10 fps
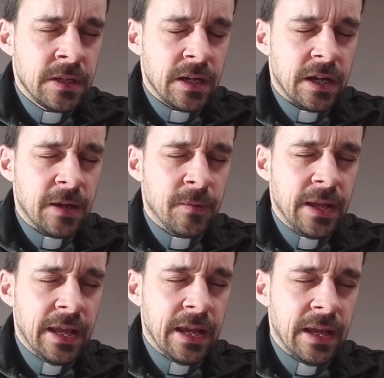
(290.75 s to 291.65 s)

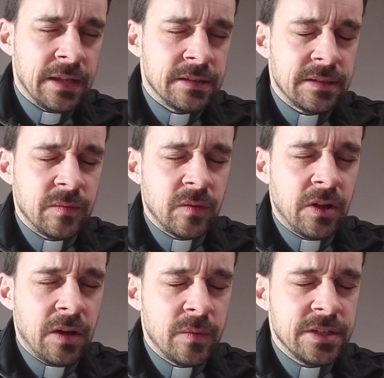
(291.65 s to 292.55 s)
And
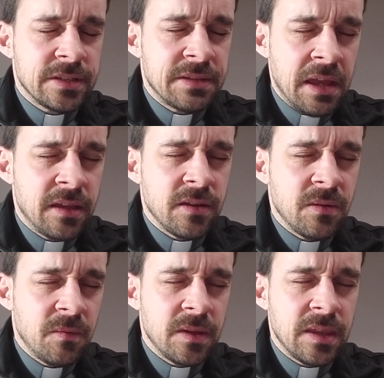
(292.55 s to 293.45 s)
God, we just thank
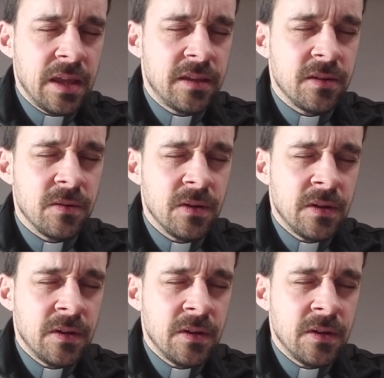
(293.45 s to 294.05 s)
you. We thank you